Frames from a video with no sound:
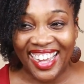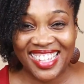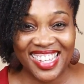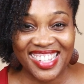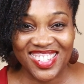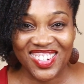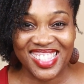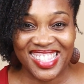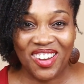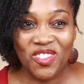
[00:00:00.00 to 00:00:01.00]
It's easier
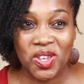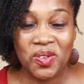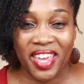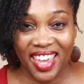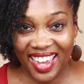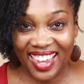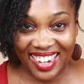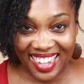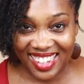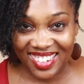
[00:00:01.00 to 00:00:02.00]
to say what you
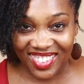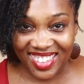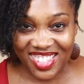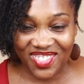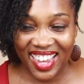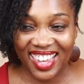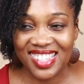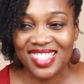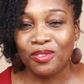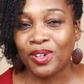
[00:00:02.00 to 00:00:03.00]
can eat on this
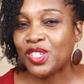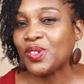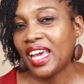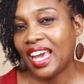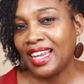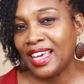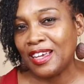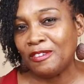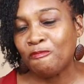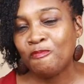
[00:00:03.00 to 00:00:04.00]
fast than what you can't
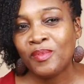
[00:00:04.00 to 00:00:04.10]
eat.